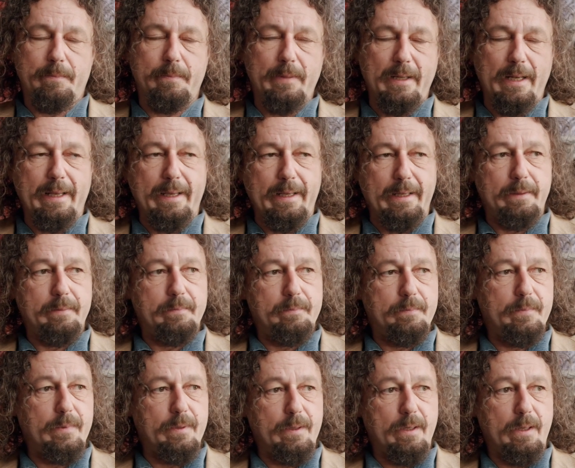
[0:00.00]
plan,
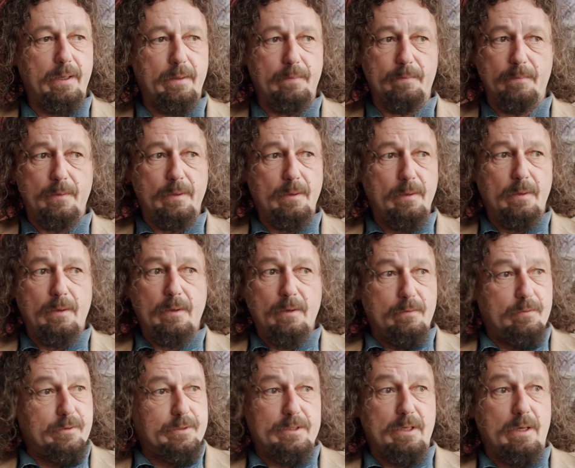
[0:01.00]
but
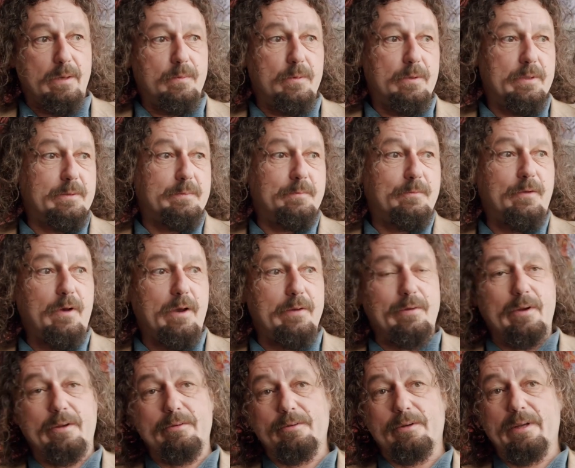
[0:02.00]
for example, there's
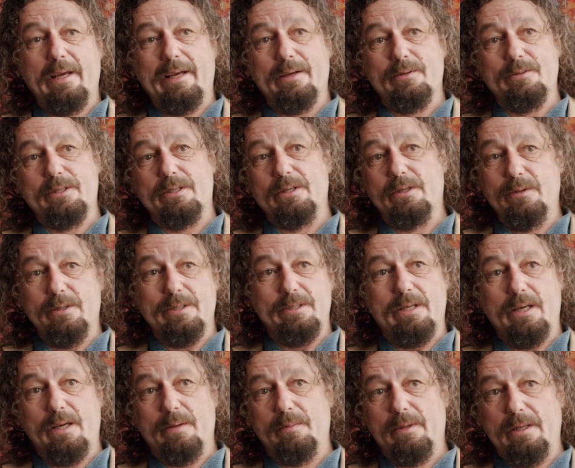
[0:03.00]
500 housing
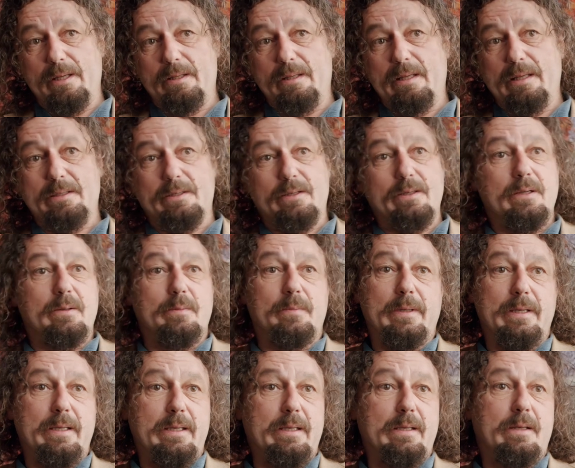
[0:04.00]
units coming in. That's going to
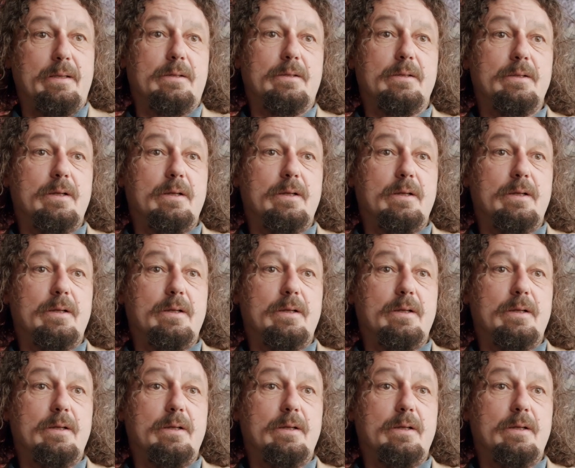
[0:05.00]
be